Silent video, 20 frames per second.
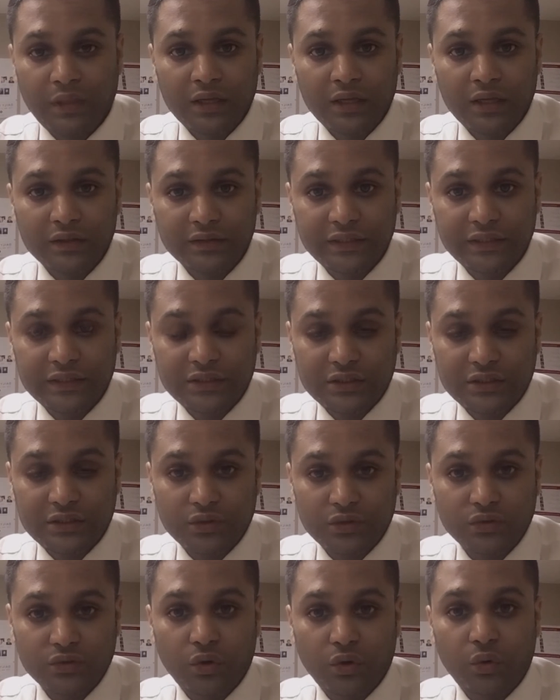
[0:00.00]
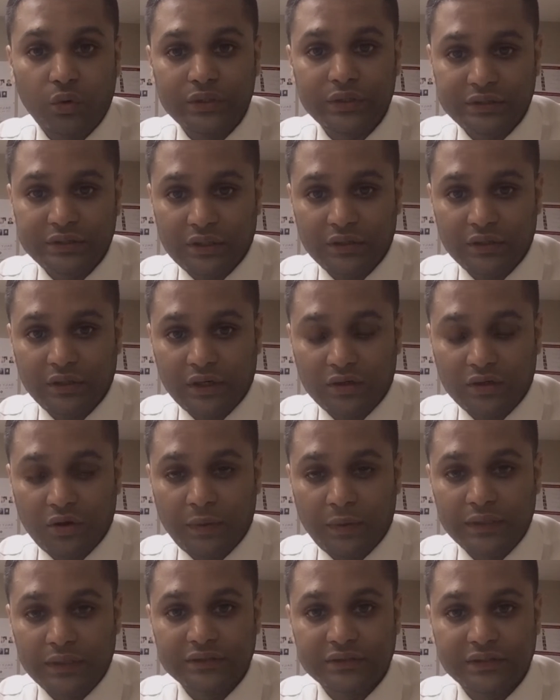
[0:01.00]
These 2 original
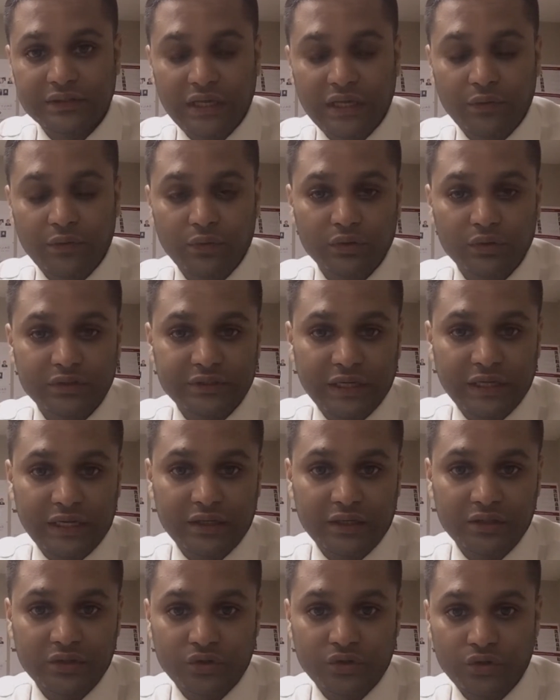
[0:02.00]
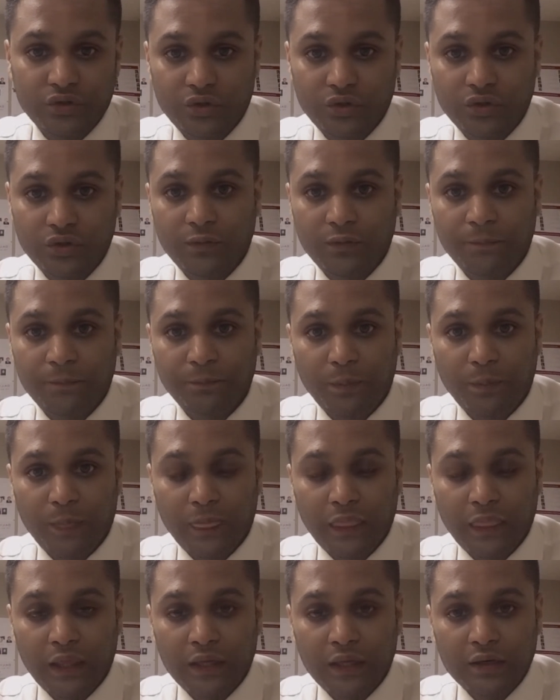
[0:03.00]
documents, they will send it to you.
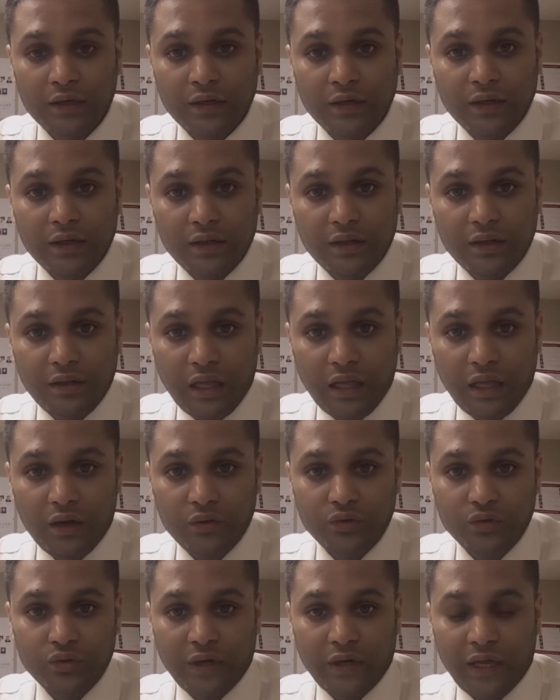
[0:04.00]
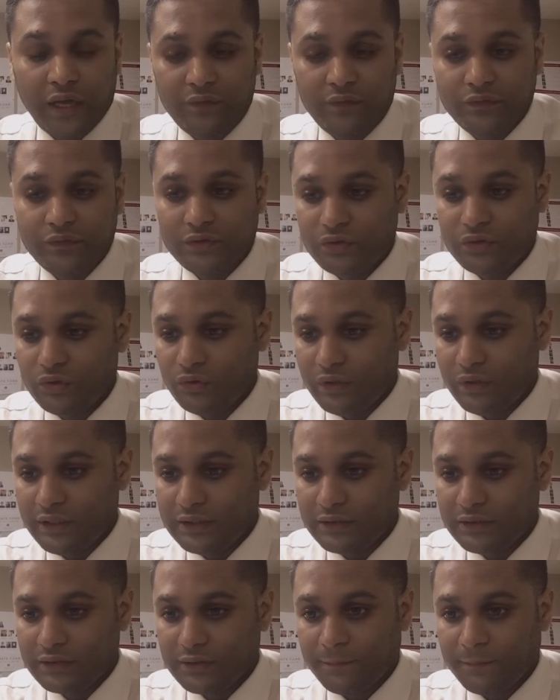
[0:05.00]
Now you have to do
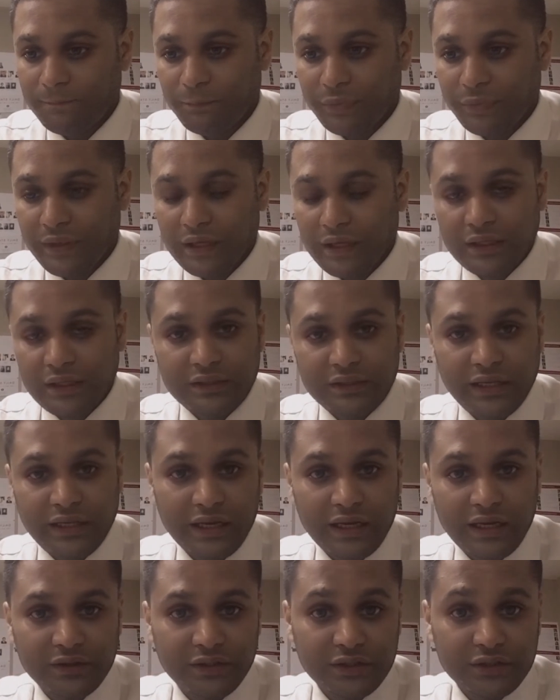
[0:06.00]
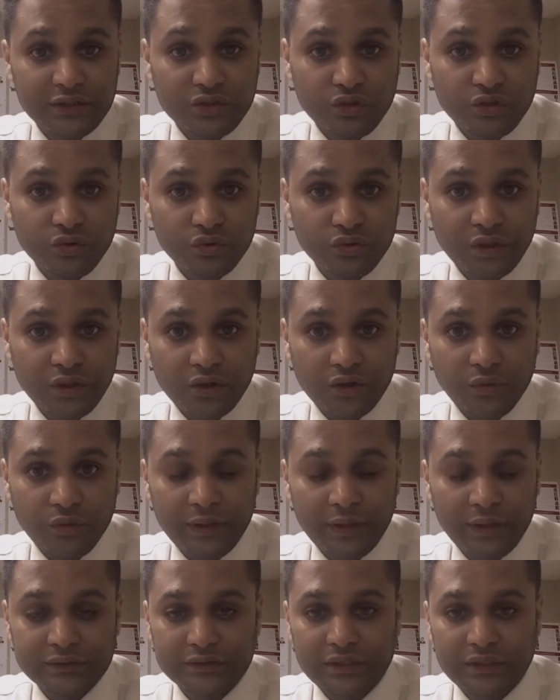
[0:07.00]
is take these 2
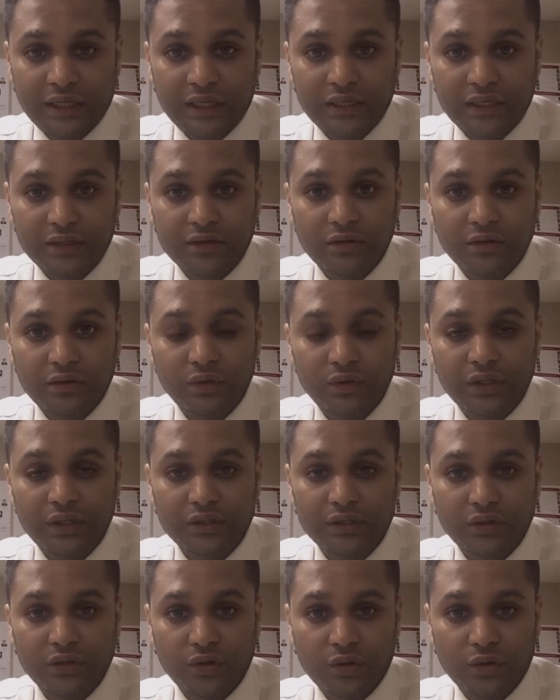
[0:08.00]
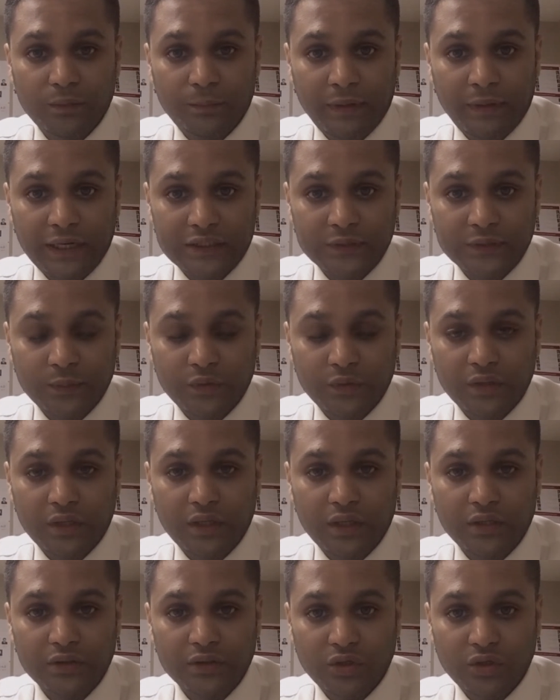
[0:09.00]
documents, including your passport.
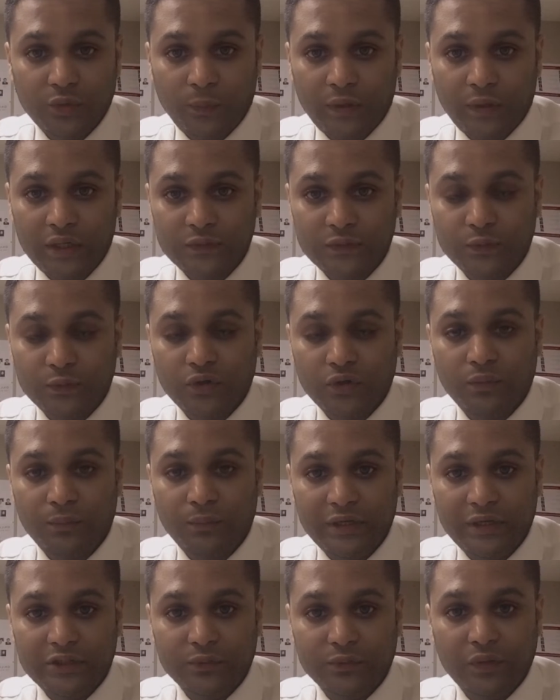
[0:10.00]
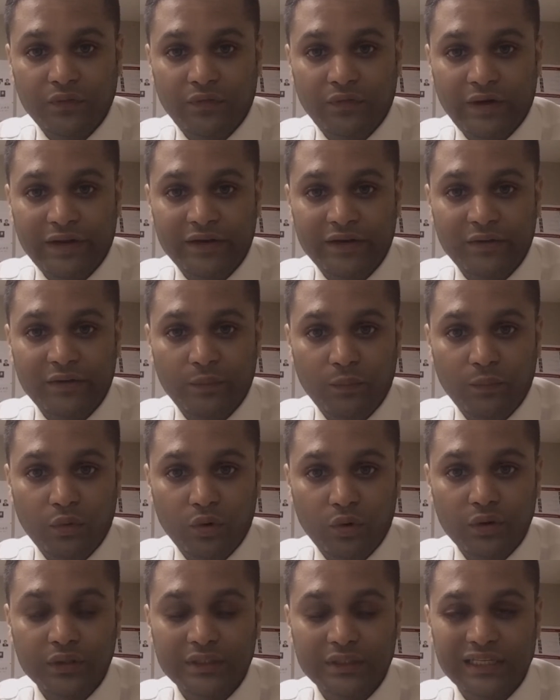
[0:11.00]
Your passport must be valid
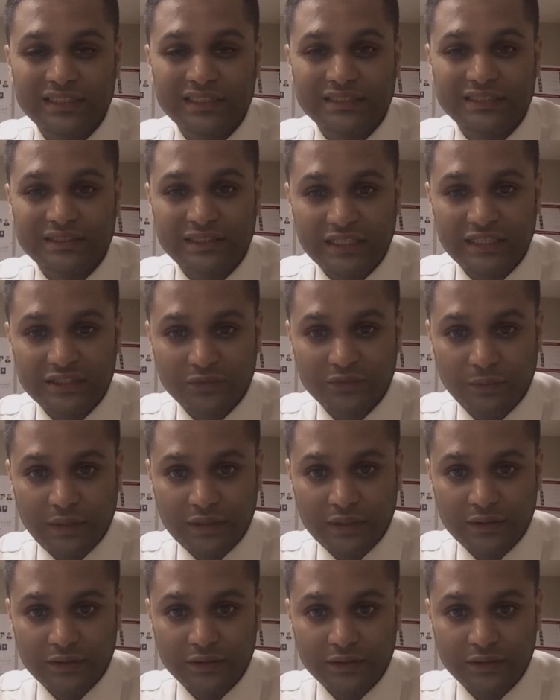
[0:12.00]
more than 6 months.